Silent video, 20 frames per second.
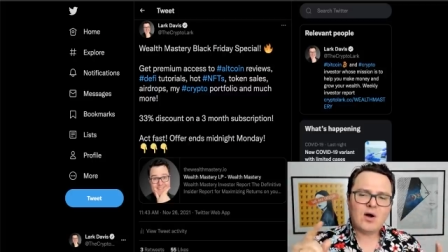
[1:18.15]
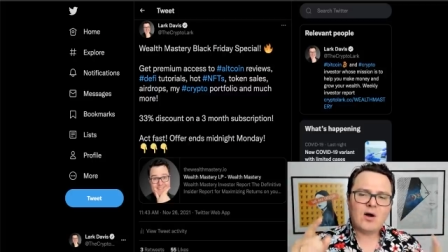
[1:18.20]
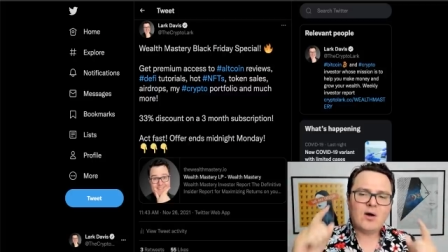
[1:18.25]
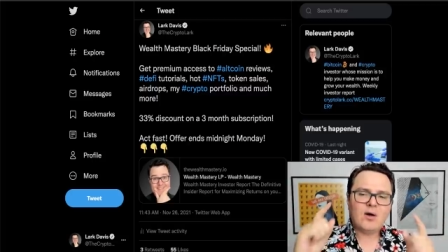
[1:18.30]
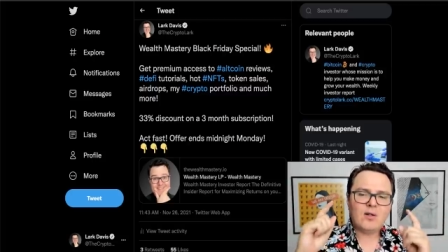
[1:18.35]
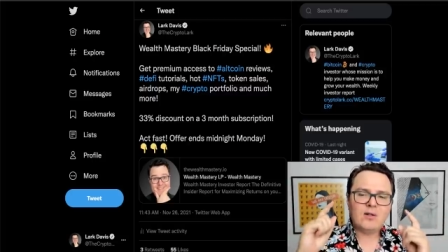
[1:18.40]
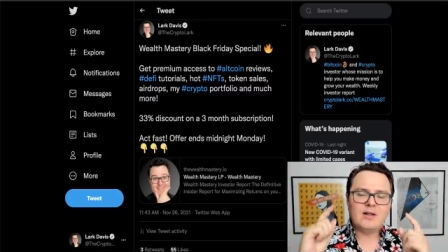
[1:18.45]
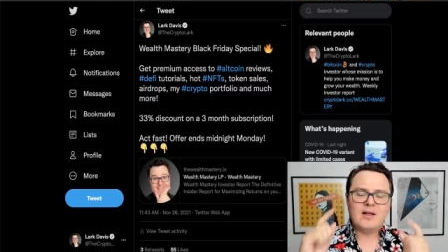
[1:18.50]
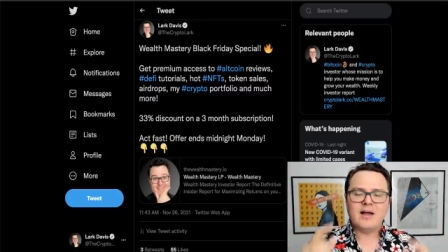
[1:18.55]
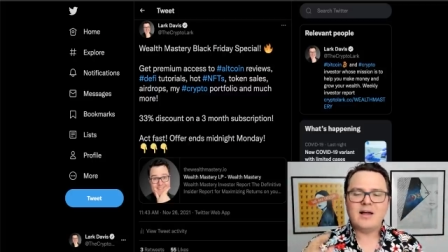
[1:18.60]

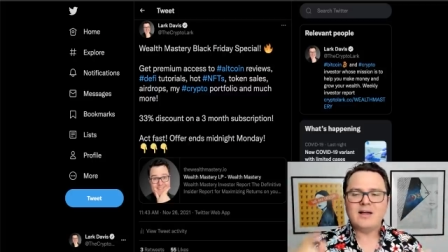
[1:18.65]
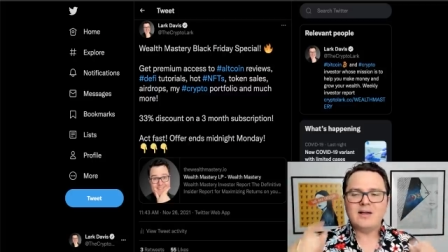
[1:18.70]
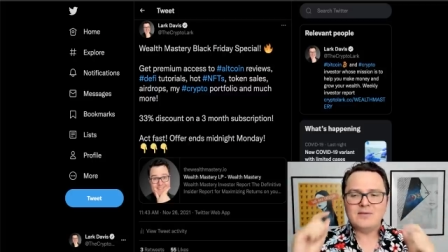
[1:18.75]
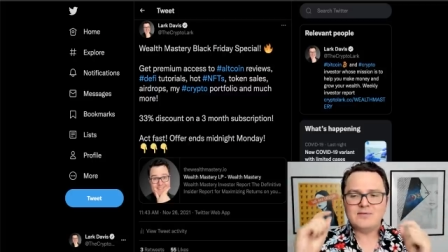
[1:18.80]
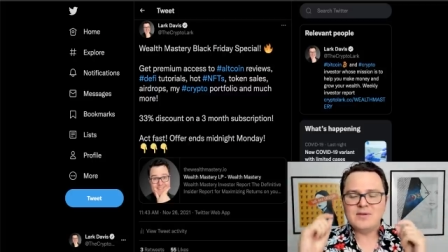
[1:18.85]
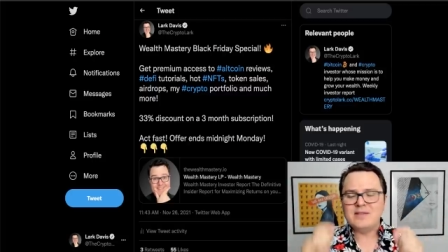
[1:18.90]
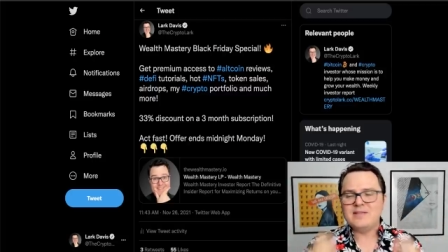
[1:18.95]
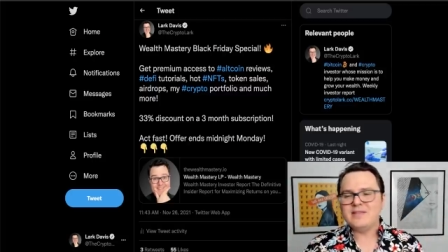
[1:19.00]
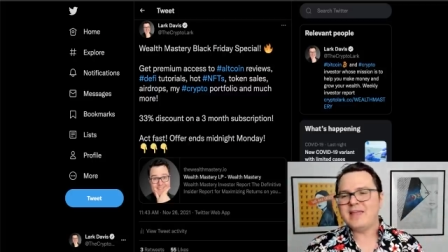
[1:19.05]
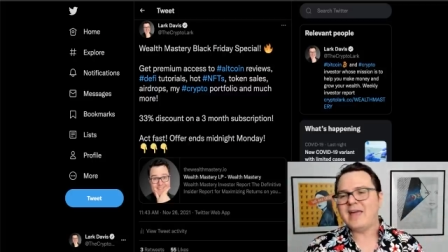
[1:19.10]
All
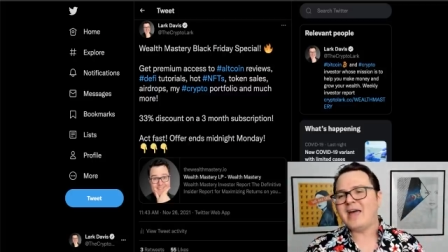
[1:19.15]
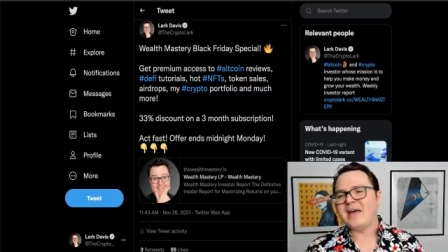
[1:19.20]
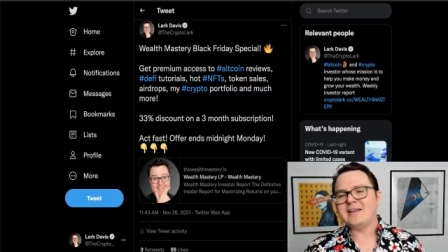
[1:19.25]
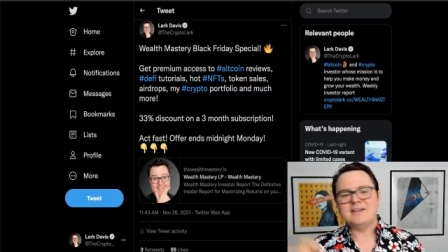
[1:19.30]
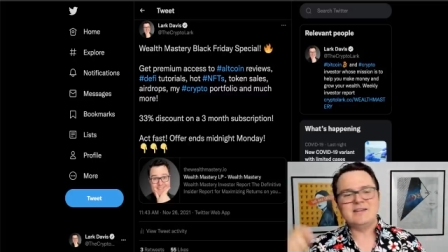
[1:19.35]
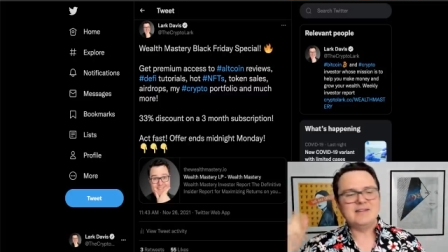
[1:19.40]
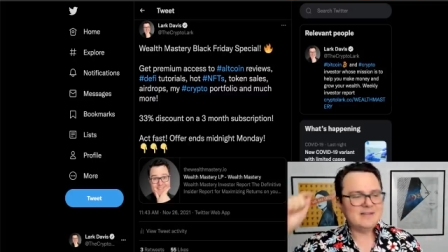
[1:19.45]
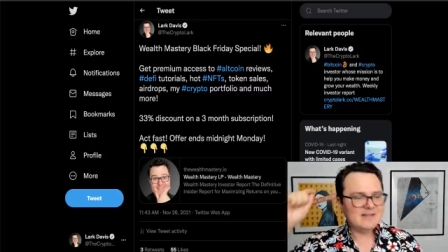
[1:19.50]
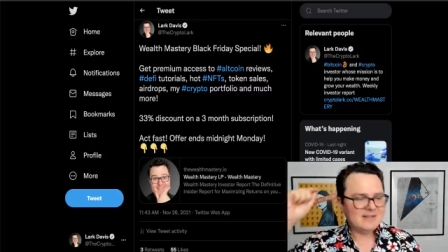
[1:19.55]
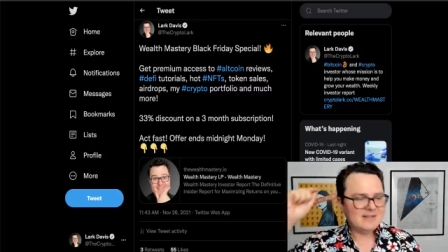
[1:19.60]
of
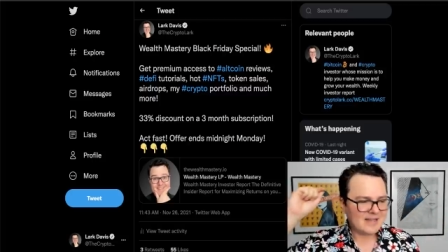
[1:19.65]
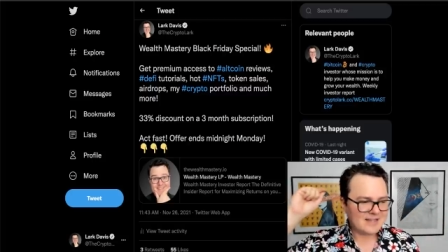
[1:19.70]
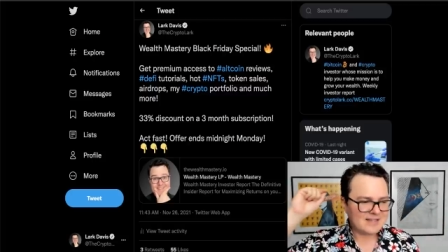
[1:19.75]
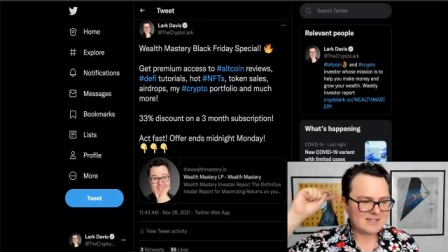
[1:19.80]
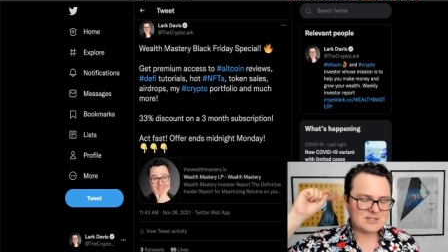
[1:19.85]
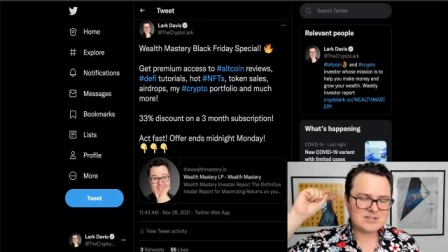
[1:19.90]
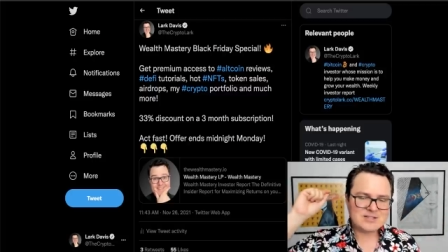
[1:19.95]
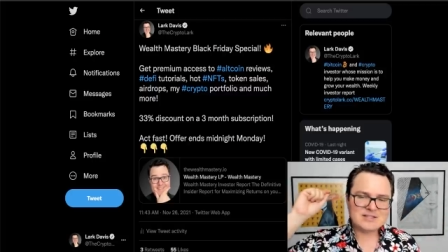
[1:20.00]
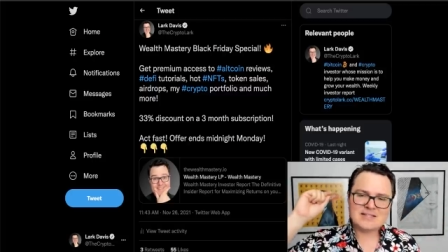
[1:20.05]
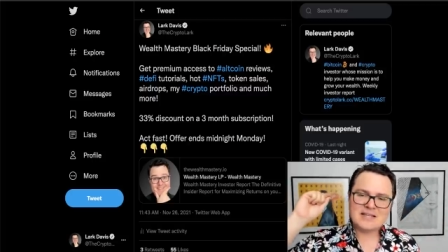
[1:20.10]
that
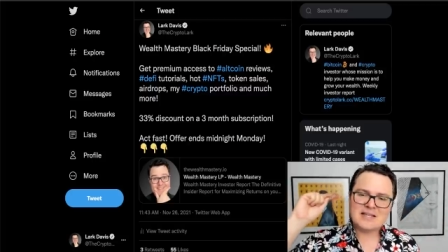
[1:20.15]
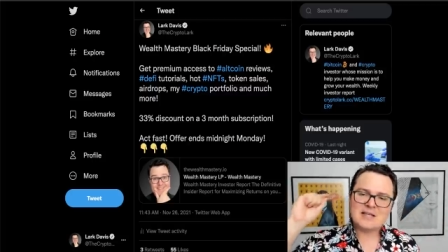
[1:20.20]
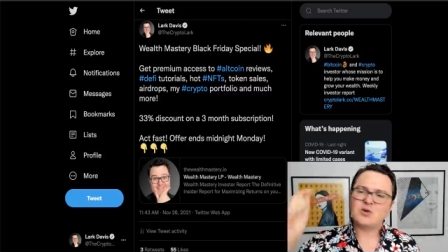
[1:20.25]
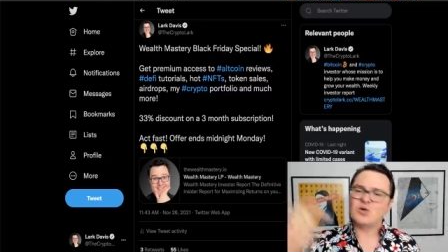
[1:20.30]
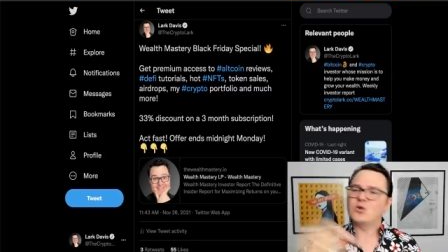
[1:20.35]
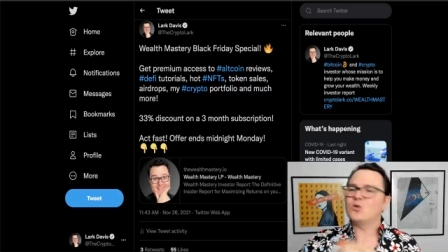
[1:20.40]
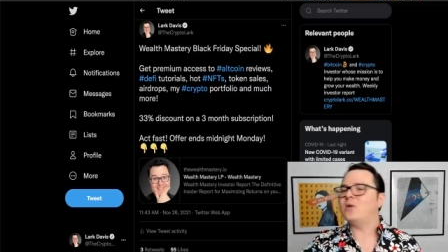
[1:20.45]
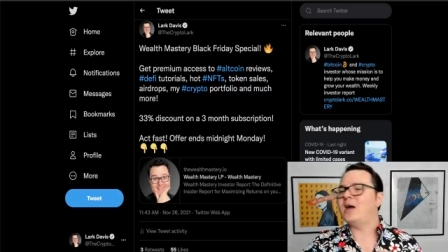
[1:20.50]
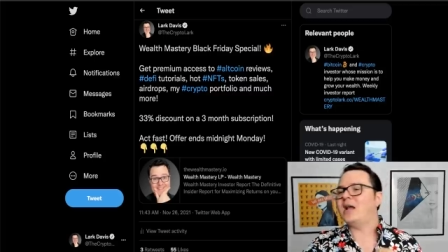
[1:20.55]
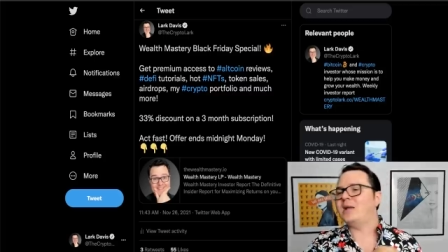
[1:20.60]
is just
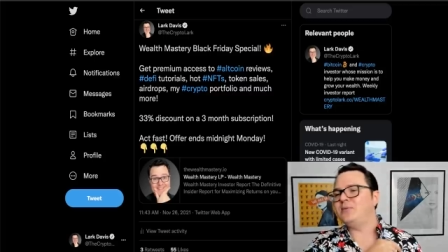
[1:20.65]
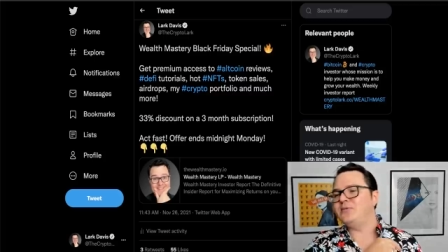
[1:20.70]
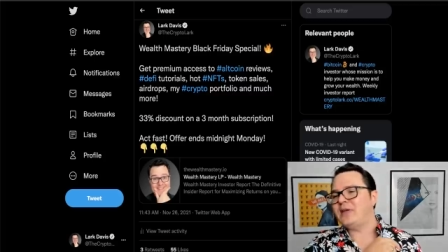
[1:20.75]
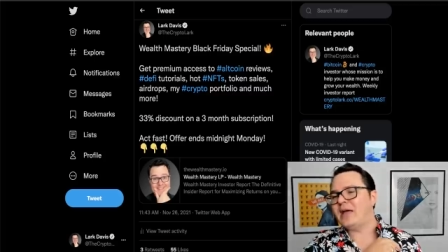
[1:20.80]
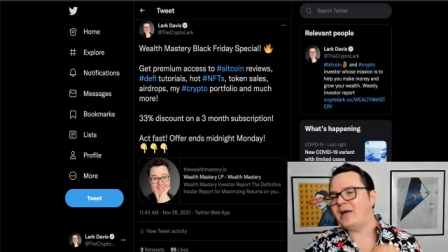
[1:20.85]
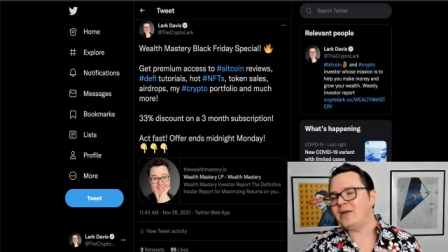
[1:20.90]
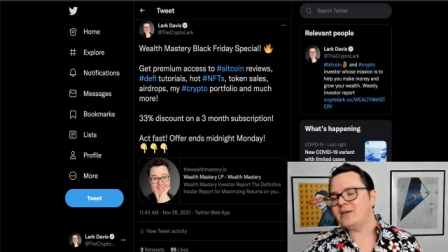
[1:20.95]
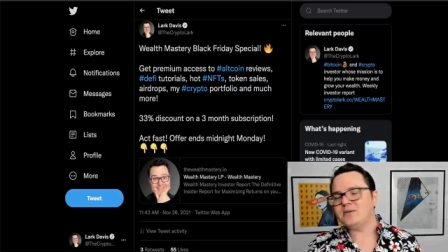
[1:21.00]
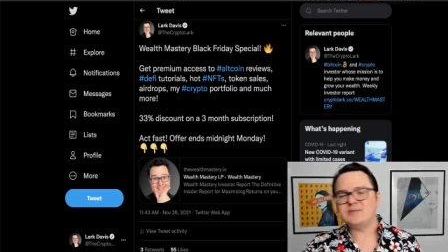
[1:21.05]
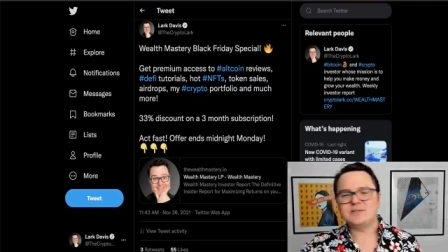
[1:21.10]
incredible
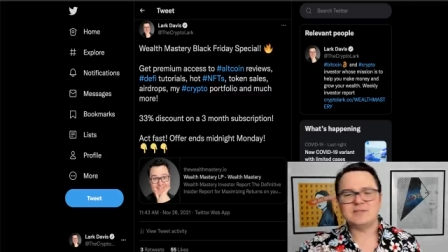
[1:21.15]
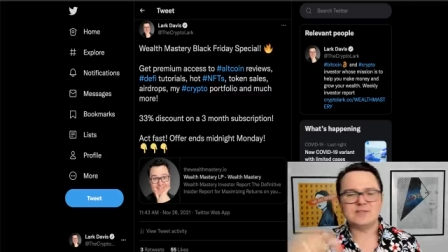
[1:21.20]
value.